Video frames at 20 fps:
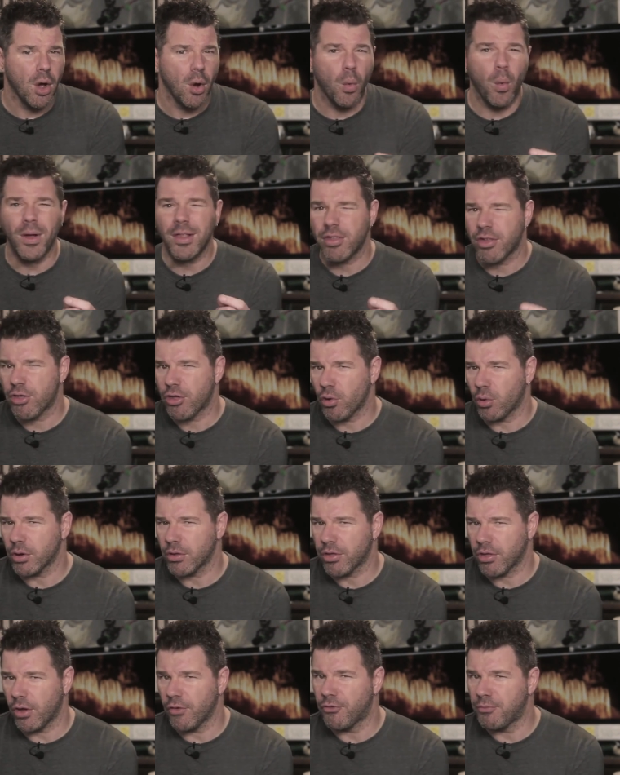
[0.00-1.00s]
what
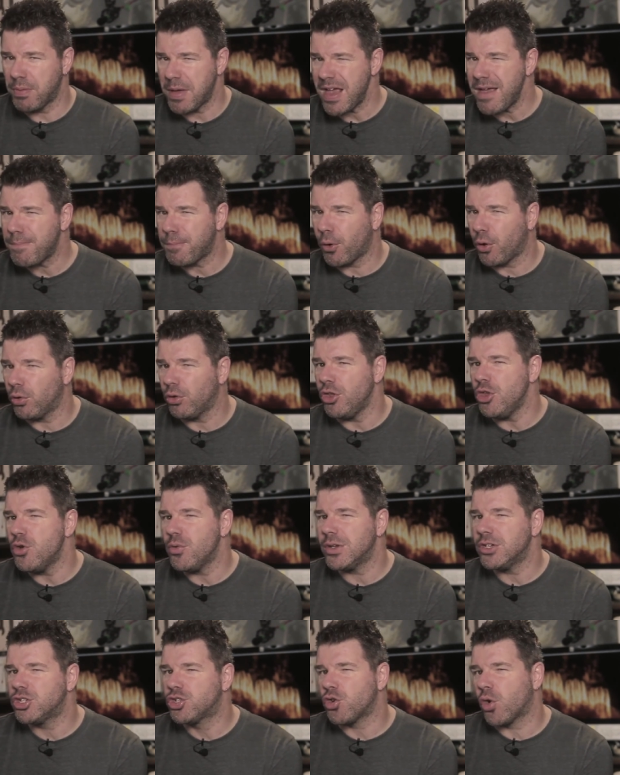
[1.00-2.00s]
sorts of people
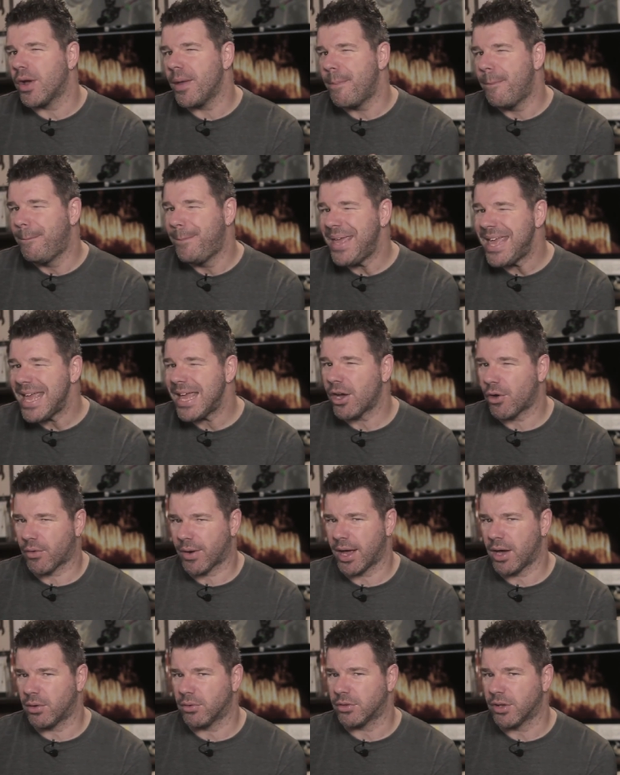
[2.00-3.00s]
you enjoy being
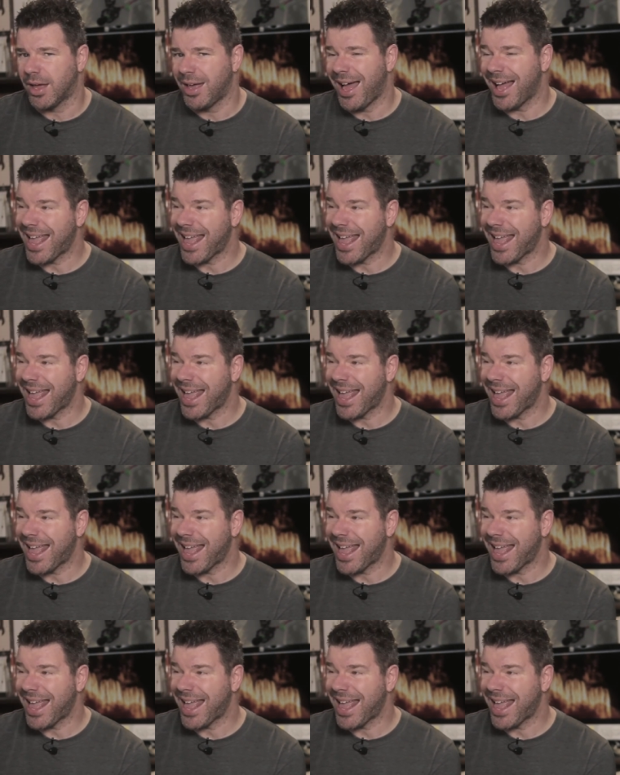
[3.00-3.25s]
around.